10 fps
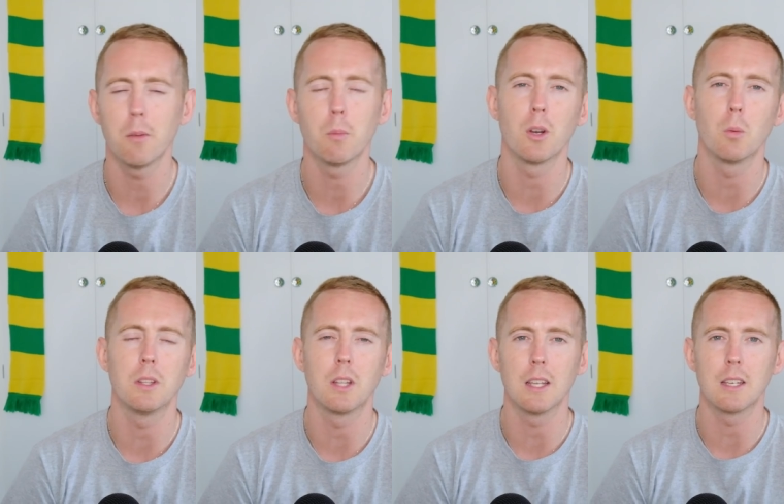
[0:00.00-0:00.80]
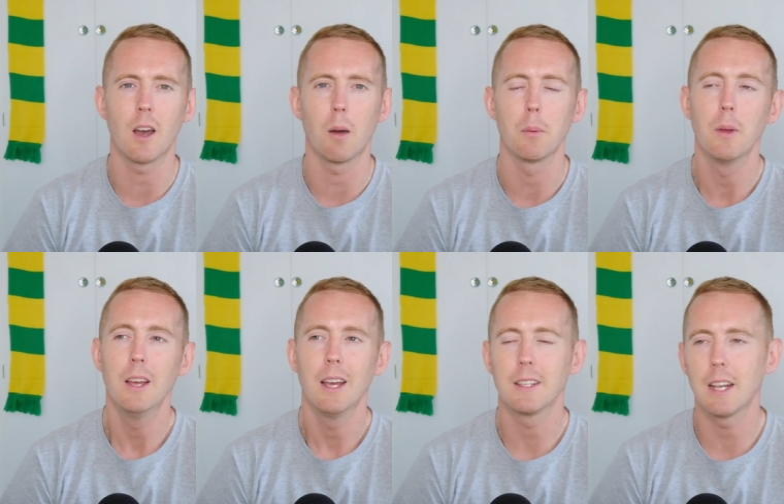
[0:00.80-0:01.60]
we're going to win the League Cup.
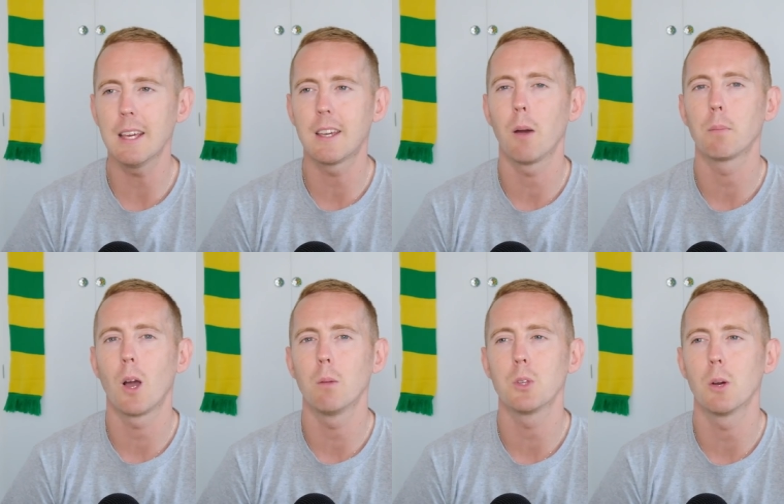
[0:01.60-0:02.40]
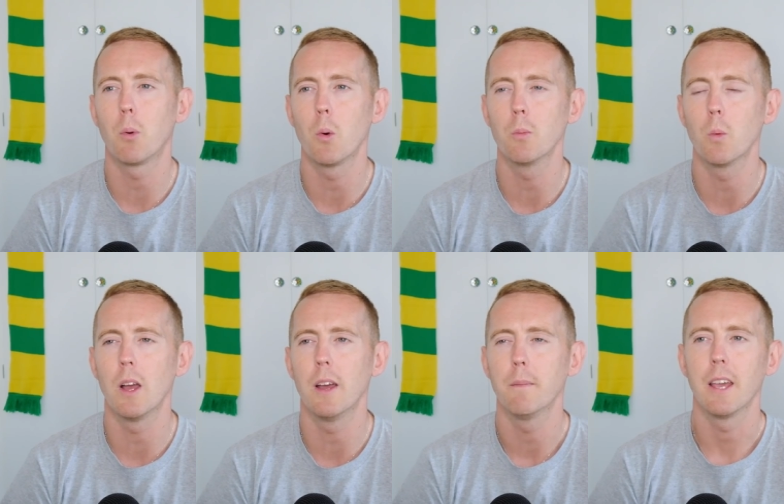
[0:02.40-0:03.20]
And the League Cup comes at a point
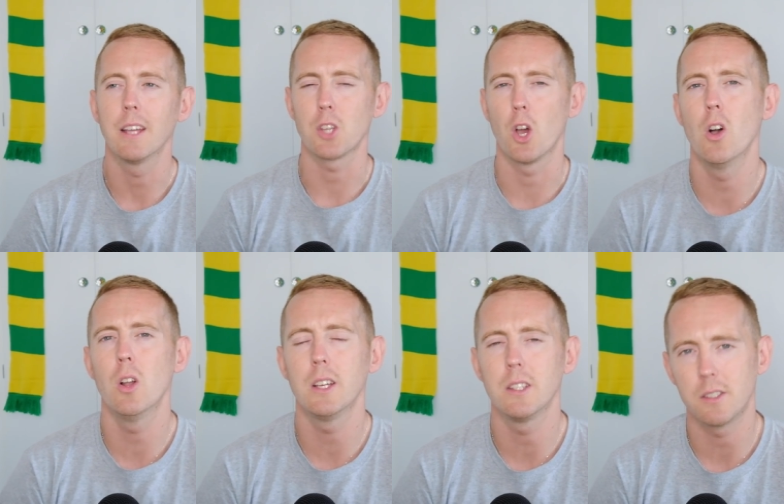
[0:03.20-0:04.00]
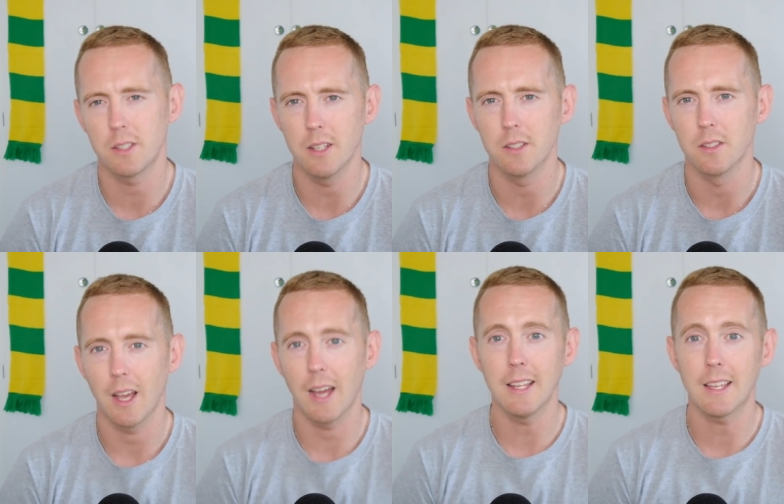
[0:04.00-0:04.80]
where it's early in the season
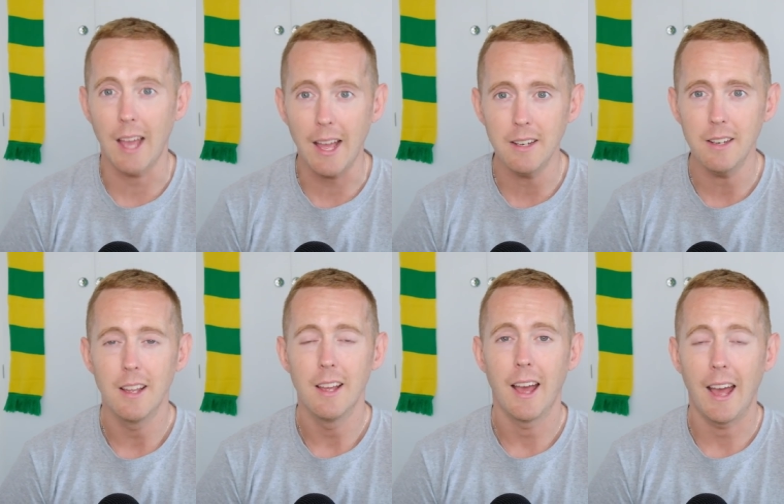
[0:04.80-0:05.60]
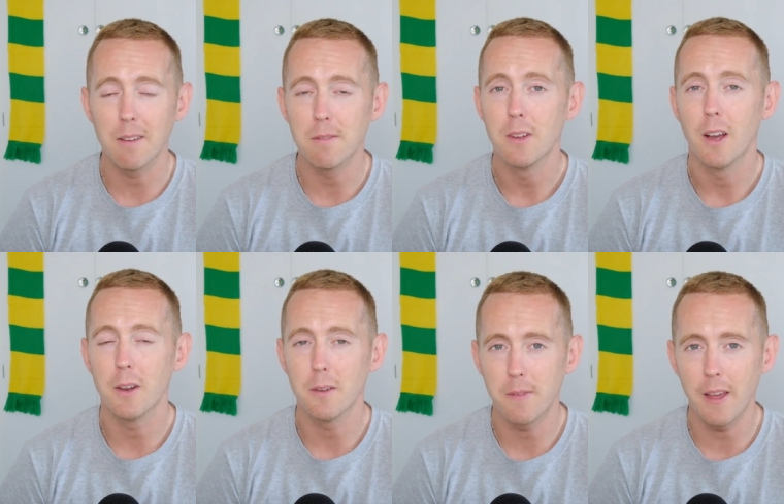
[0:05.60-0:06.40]
and it can have an
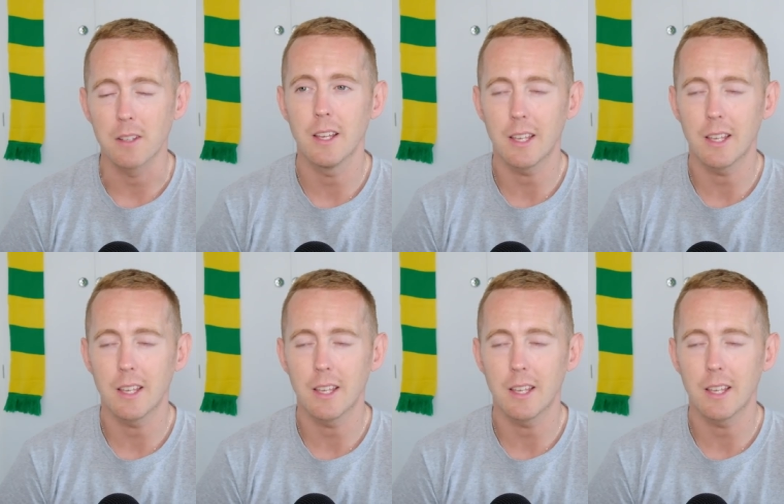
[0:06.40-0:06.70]
effect.